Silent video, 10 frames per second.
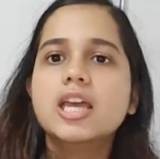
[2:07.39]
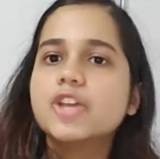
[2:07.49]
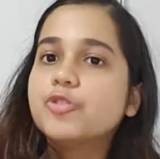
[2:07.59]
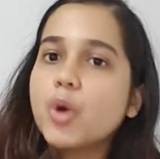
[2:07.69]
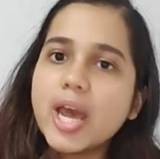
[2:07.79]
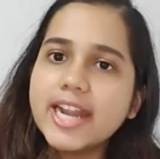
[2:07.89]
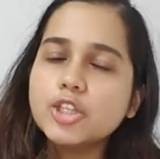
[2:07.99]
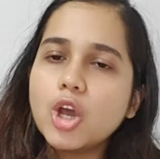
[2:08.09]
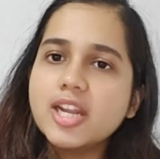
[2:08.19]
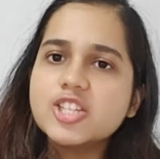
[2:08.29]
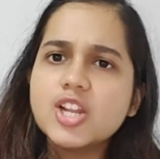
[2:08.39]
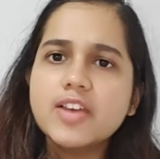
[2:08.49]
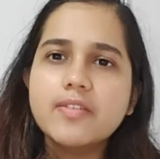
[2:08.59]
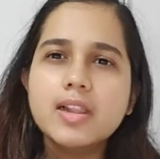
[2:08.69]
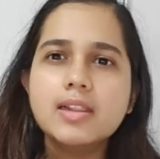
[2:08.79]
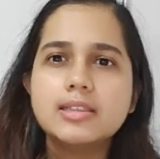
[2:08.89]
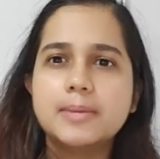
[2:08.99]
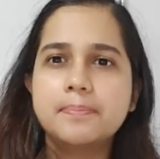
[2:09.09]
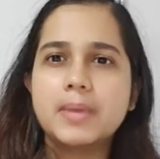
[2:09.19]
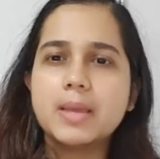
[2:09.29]
If you are at knowledge level,
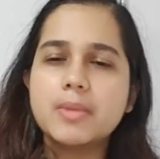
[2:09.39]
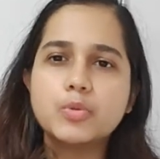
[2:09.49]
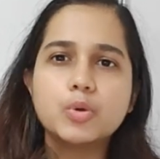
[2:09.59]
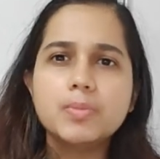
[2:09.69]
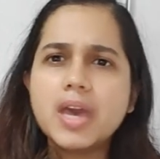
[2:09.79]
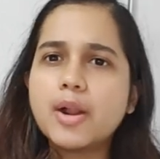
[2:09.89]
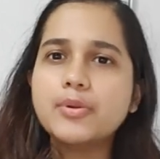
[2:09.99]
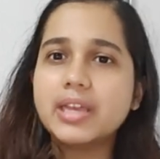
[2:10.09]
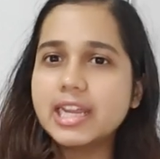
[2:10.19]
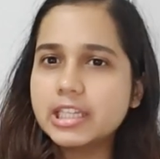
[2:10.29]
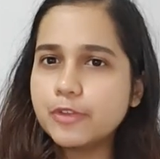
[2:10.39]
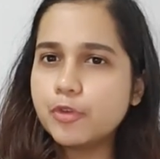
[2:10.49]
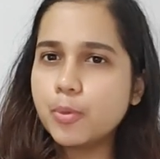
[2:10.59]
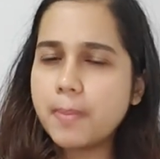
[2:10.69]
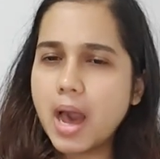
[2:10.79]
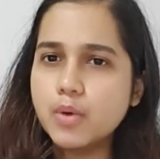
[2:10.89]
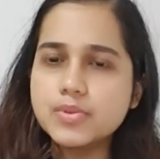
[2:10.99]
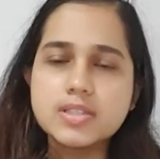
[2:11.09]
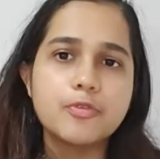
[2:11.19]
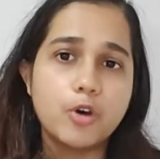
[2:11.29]
the payment would be around
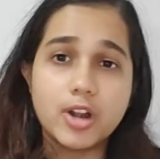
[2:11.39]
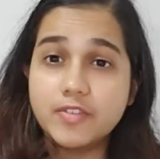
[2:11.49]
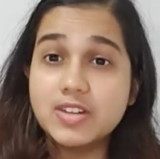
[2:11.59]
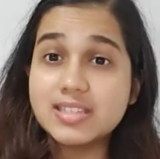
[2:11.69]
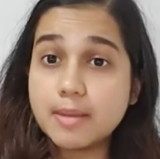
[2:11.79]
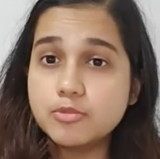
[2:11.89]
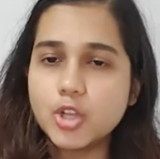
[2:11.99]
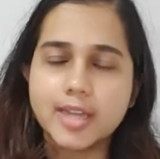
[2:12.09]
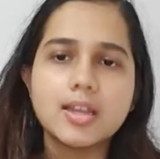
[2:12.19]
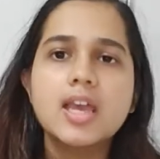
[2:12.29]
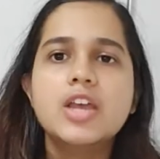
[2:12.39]
£84 for every subject.